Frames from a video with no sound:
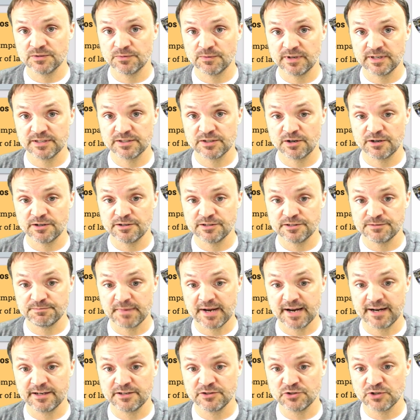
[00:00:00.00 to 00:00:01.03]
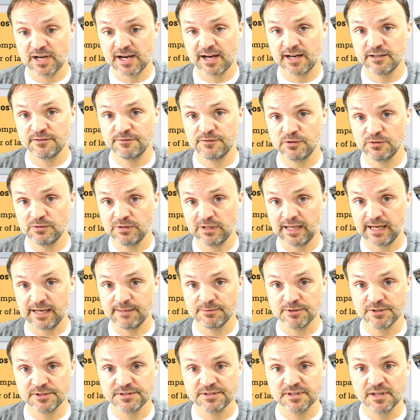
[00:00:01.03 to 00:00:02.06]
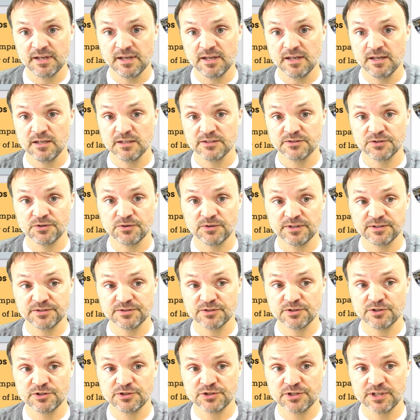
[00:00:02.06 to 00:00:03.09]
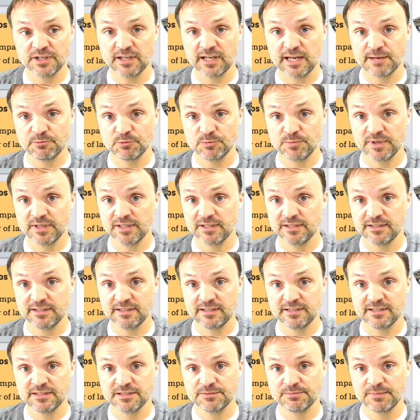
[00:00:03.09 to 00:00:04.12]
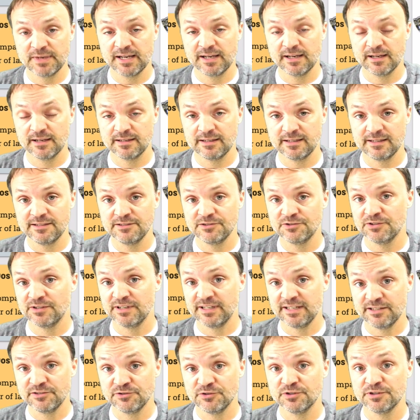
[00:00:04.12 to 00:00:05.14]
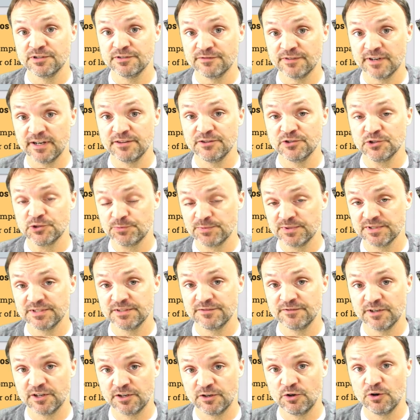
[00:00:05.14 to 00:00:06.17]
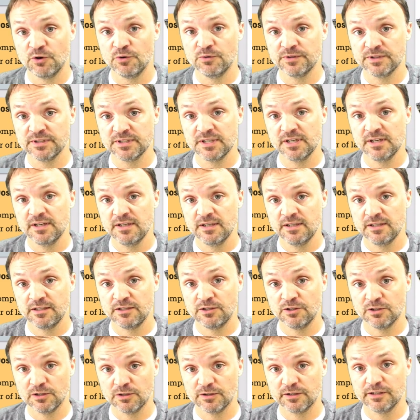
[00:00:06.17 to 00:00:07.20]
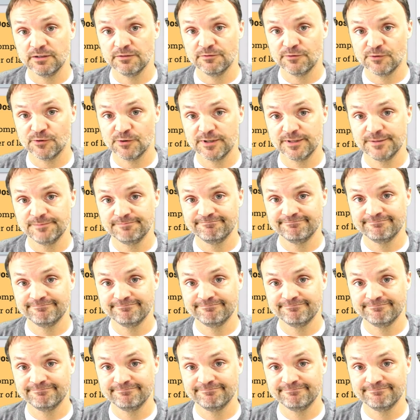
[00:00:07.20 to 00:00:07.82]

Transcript: where it's harder to manage, add a few labels so the searching capabilities make it easier and easier to find the specific note you're looking for.